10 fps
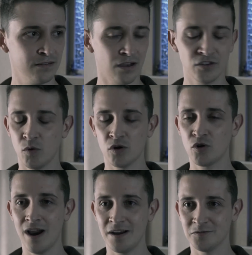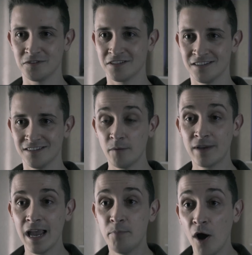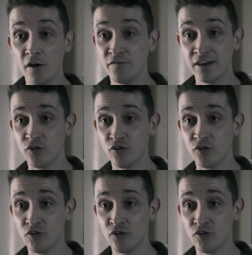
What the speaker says: Under what grounds? I'm getting perfect